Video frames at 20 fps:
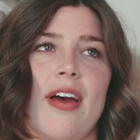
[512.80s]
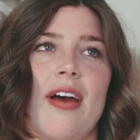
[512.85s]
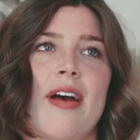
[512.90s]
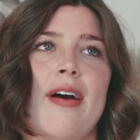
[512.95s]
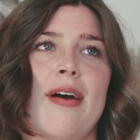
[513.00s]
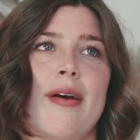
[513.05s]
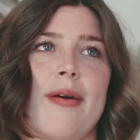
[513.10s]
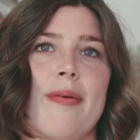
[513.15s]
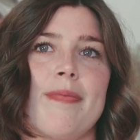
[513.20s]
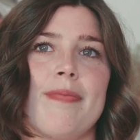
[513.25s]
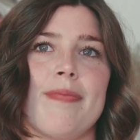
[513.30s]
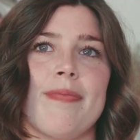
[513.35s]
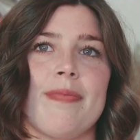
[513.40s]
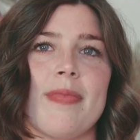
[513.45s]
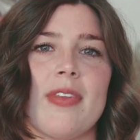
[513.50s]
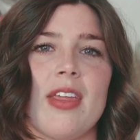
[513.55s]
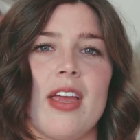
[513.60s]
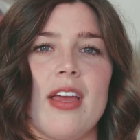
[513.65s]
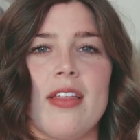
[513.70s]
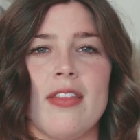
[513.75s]

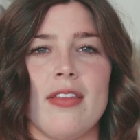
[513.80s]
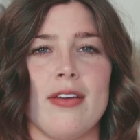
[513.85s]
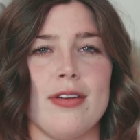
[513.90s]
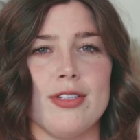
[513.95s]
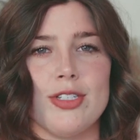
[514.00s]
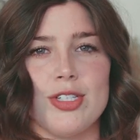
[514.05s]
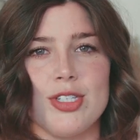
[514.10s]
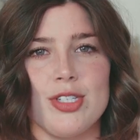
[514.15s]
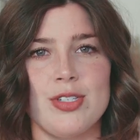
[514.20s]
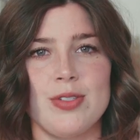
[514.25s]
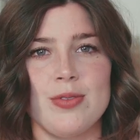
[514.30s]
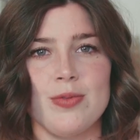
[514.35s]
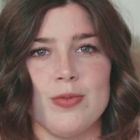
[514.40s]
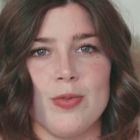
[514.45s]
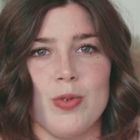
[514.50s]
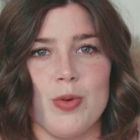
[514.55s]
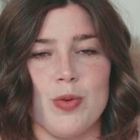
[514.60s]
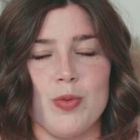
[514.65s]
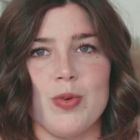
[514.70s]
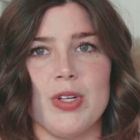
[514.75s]
And they're just
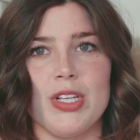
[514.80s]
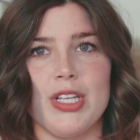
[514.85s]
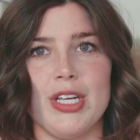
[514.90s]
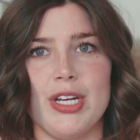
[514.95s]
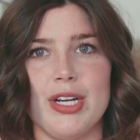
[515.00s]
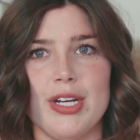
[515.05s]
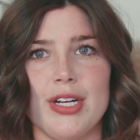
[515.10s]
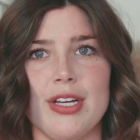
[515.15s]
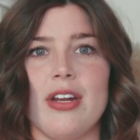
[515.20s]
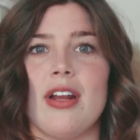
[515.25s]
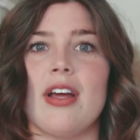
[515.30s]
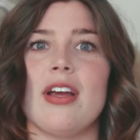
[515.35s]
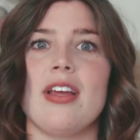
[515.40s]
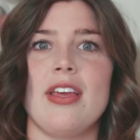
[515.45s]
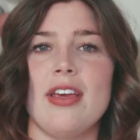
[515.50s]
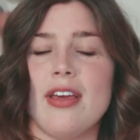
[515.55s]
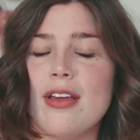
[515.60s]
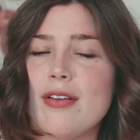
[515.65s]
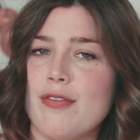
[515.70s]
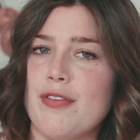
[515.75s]
really good,
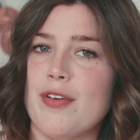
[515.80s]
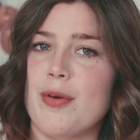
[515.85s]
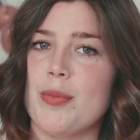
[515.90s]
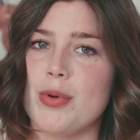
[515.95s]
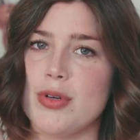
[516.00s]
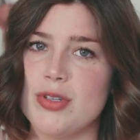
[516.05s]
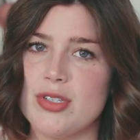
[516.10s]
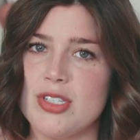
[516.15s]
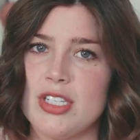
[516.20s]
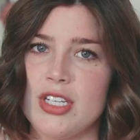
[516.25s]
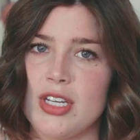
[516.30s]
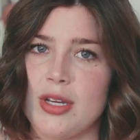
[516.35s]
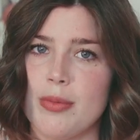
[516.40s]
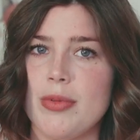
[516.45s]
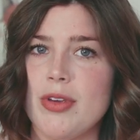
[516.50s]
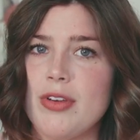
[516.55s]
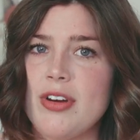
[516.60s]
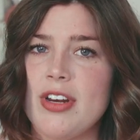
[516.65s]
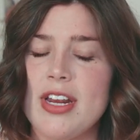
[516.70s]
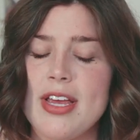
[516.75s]
again, for boosting
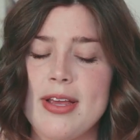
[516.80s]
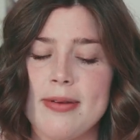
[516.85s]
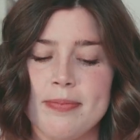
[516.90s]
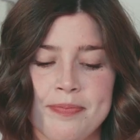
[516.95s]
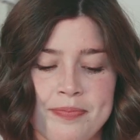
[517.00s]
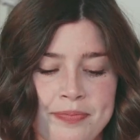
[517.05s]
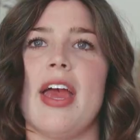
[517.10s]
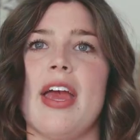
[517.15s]
immunity.